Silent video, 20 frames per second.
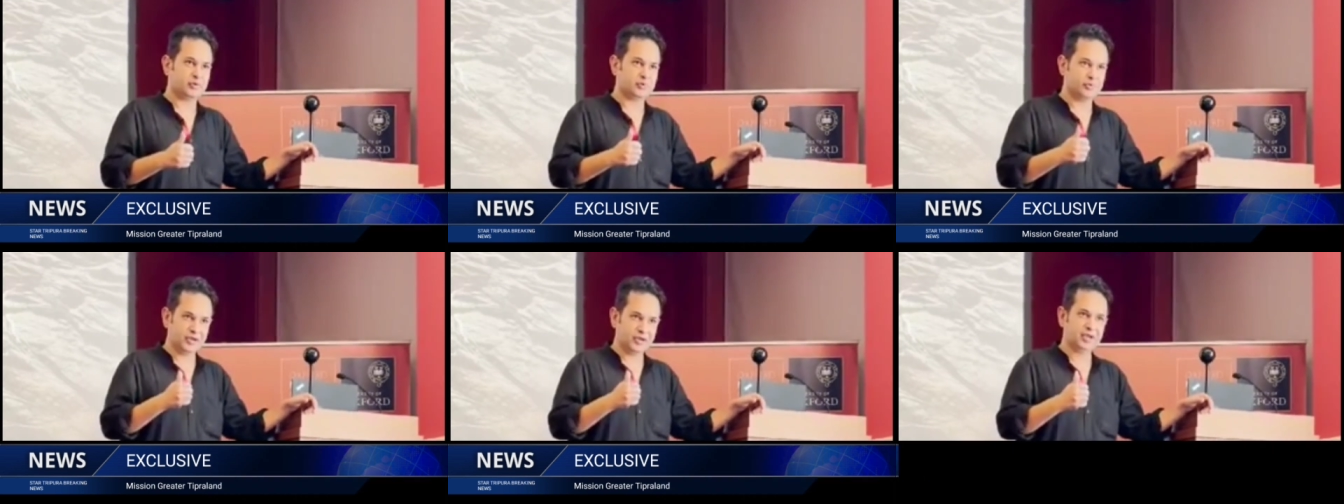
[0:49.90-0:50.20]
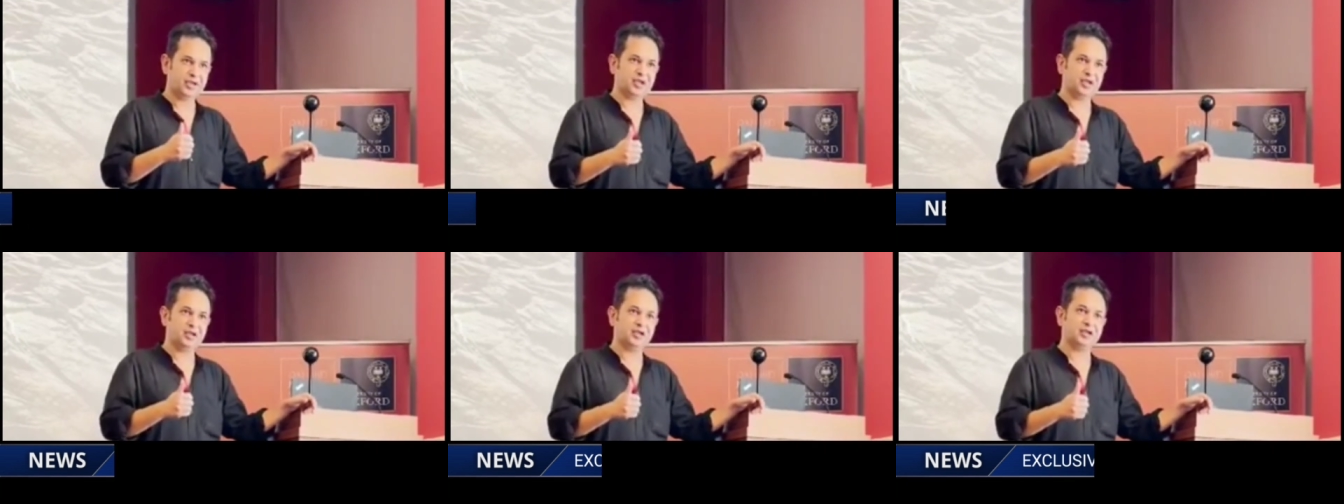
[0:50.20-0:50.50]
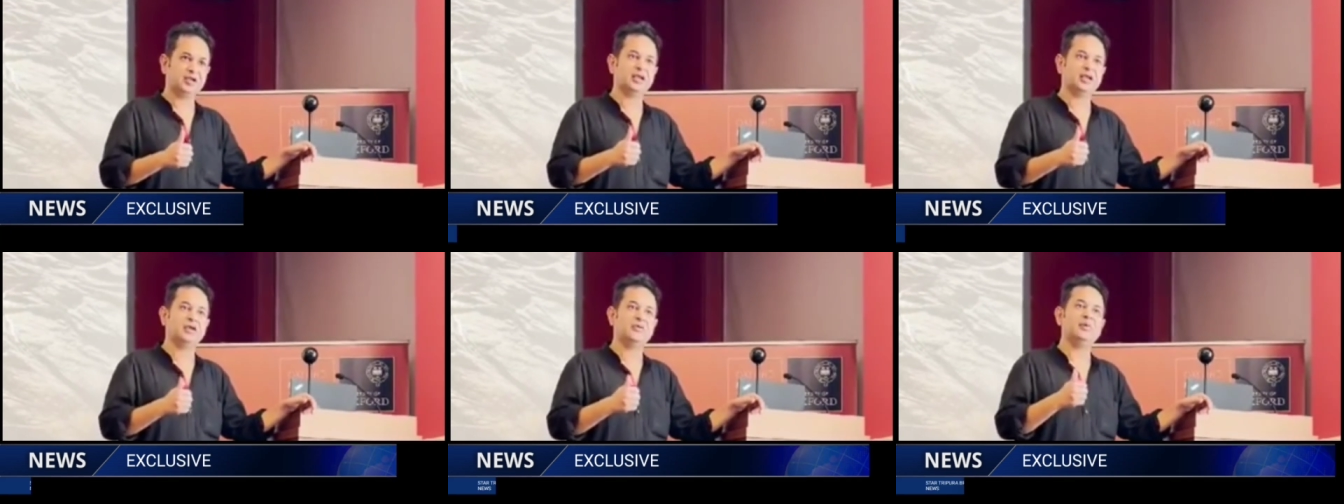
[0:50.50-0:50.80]
We
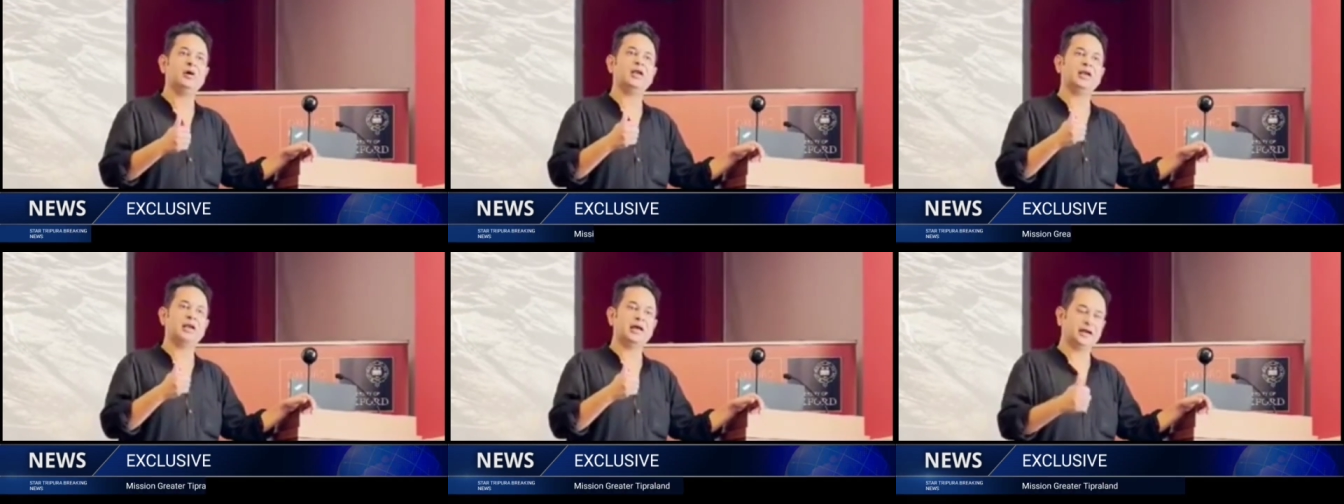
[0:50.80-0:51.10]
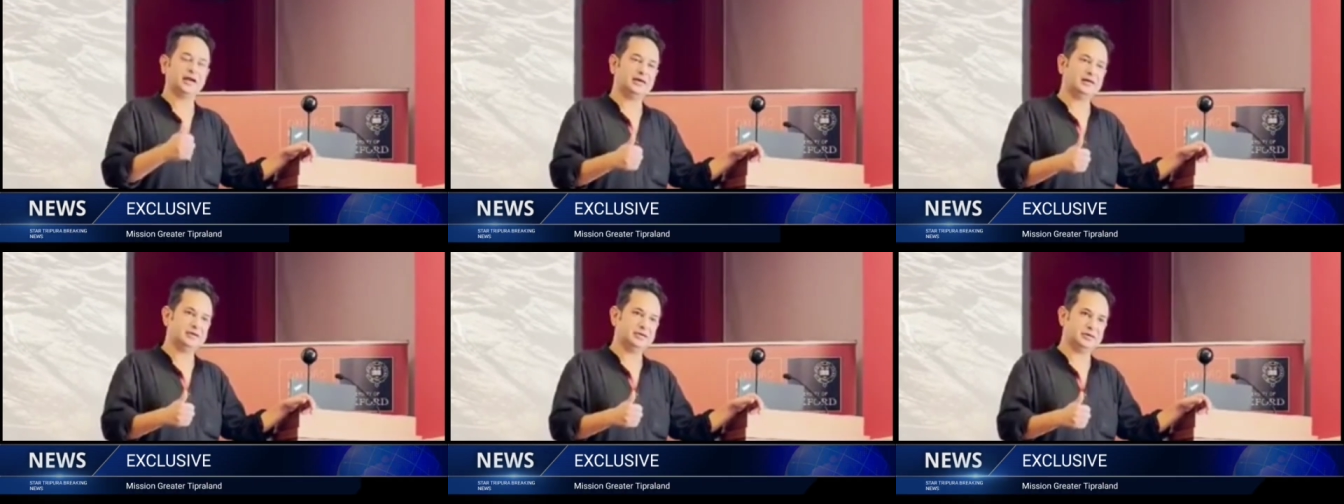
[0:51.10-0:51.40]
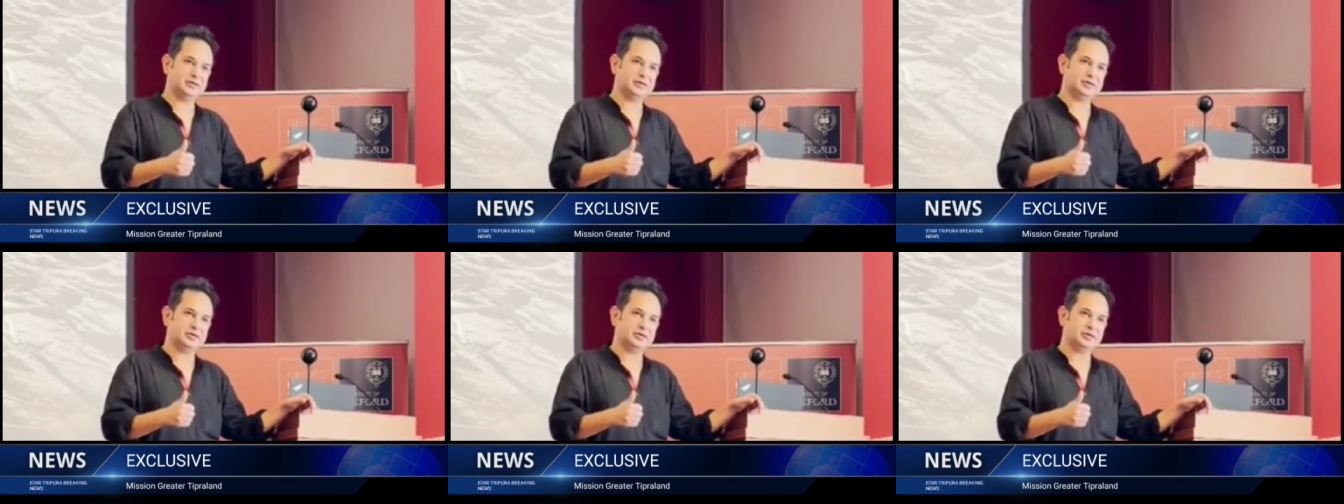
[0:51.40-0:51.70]
gave our land,
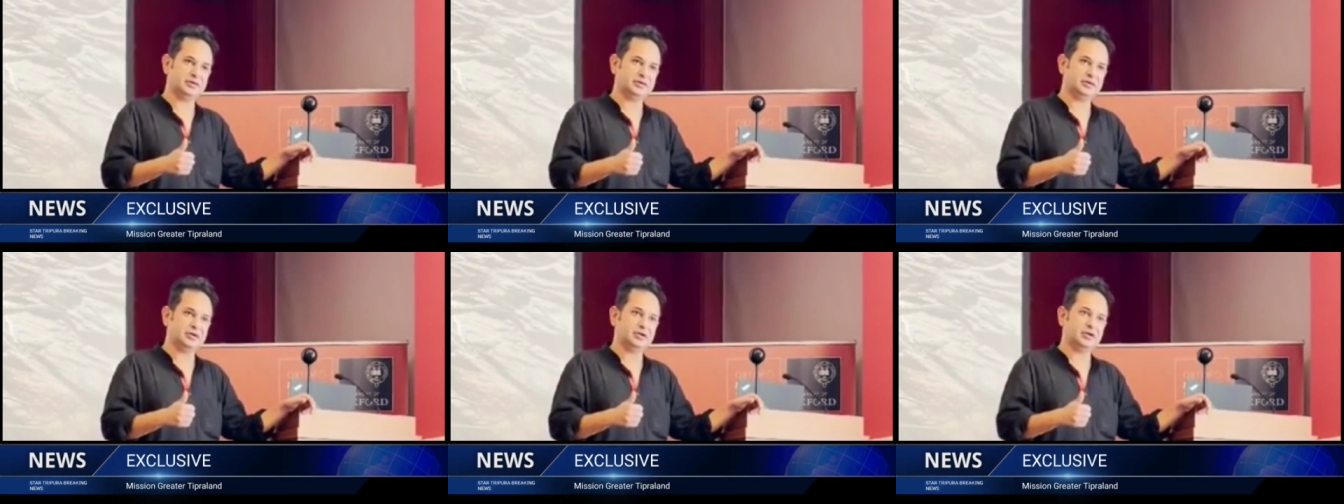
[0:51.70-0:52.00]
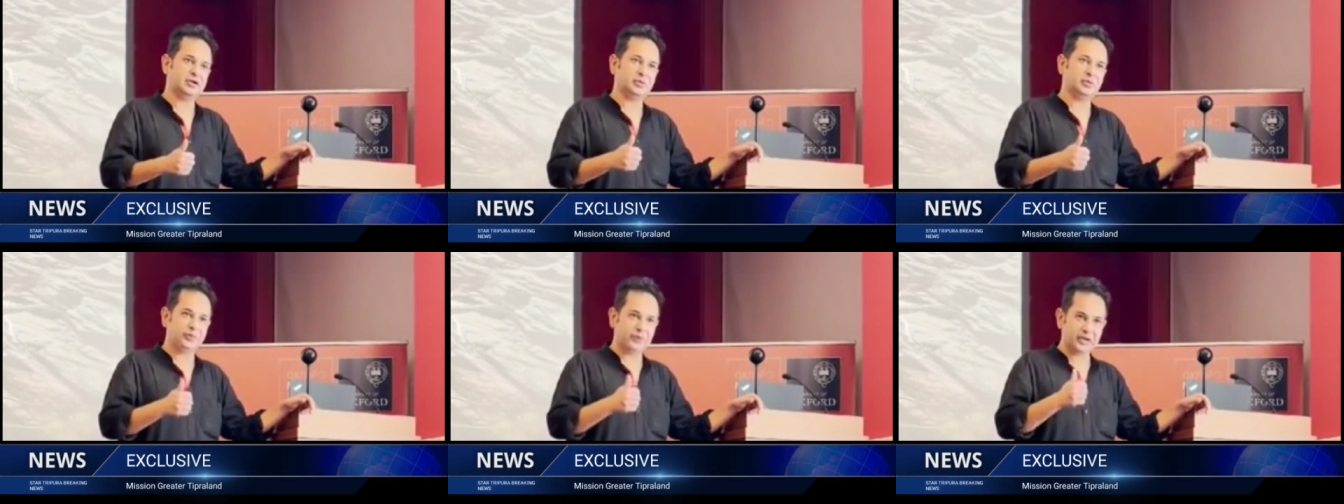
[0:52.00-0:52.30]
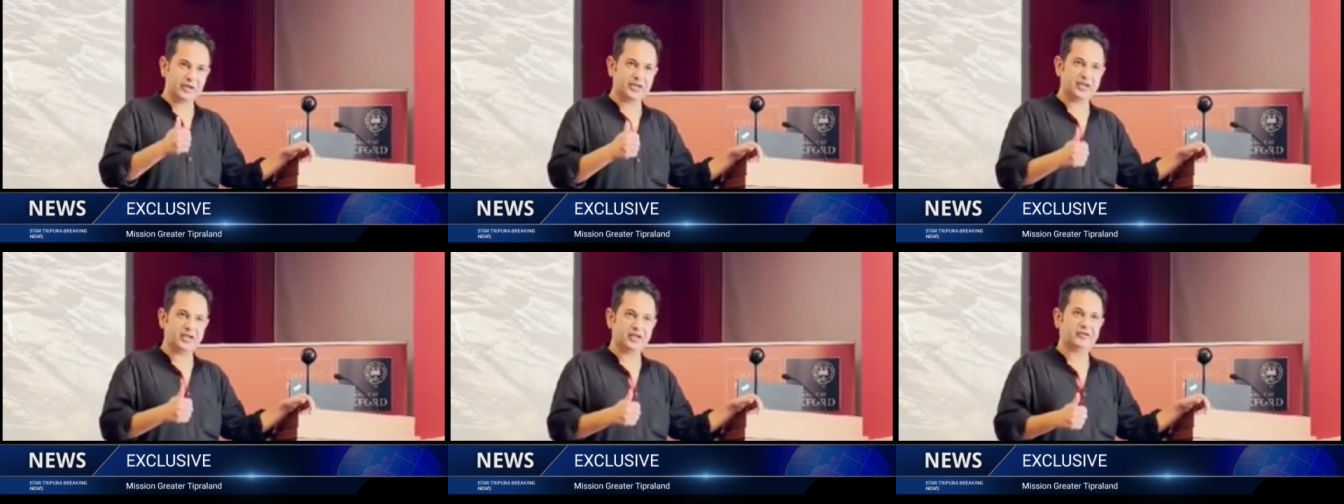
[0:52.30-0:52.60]

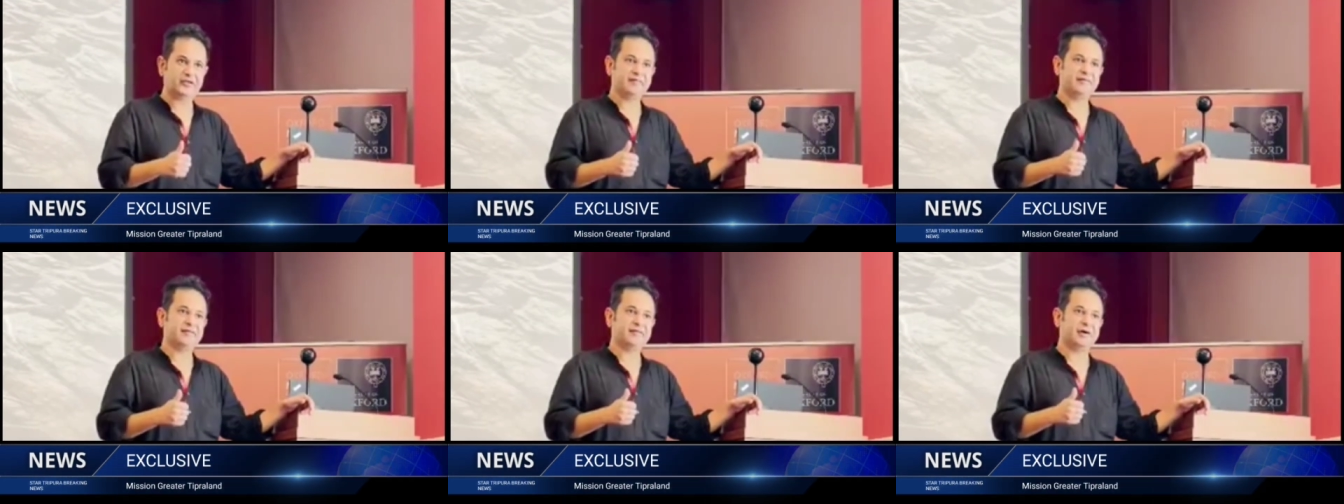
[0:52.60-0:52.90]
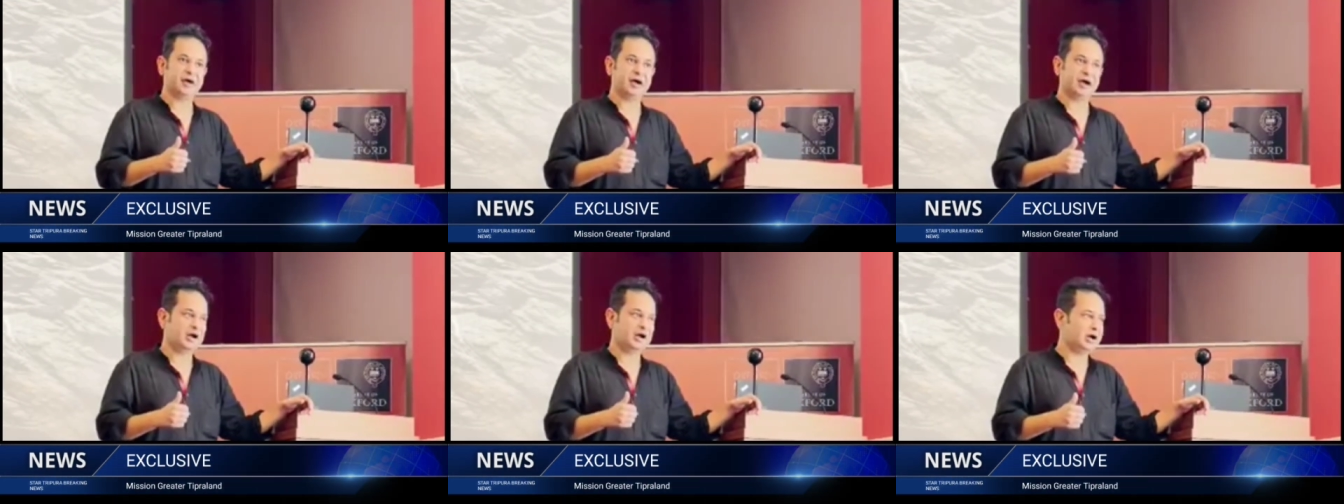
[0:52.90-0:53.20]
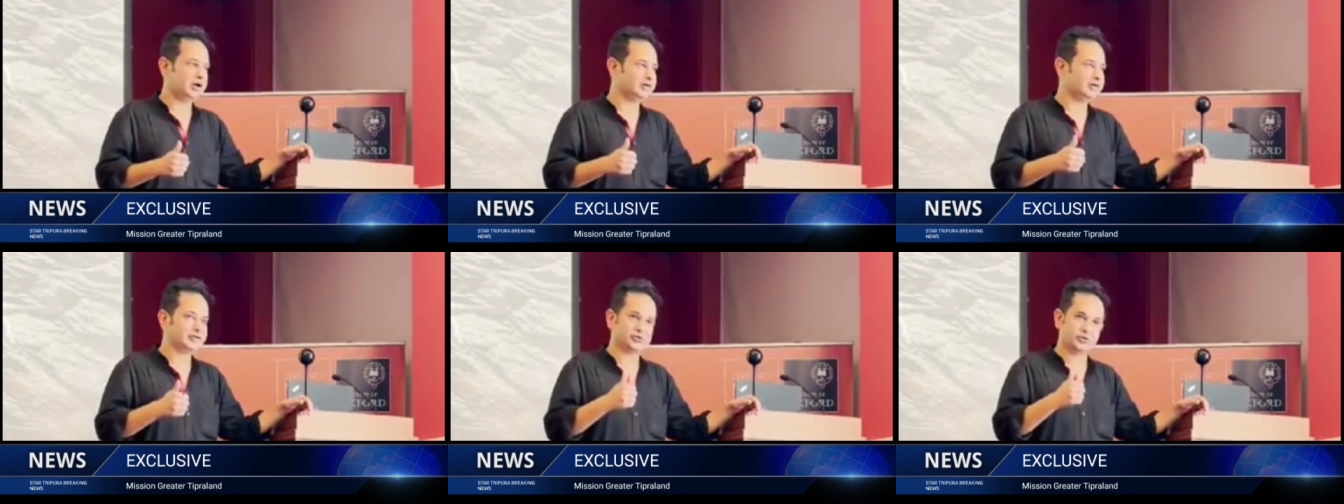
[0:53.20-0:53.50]
we gave
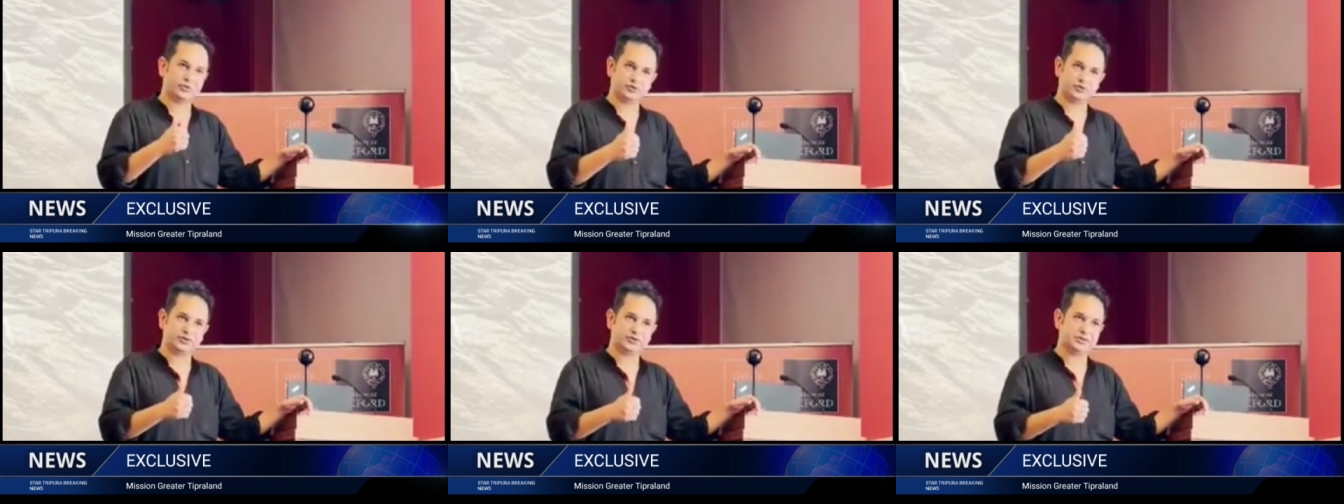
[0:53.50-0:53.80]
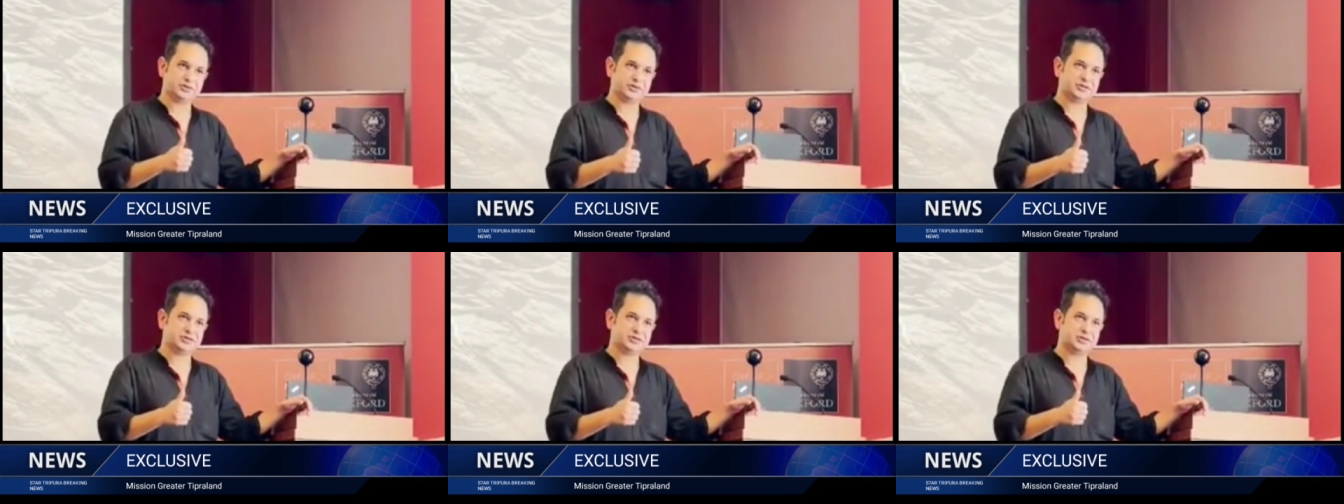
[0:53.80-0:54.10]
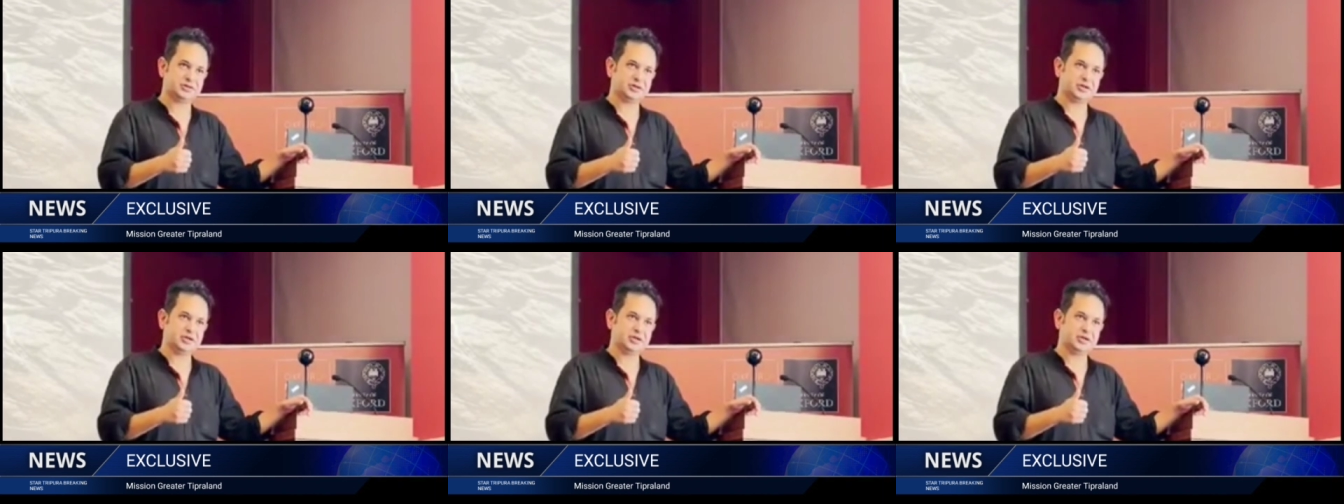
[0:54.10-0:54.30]
our resources,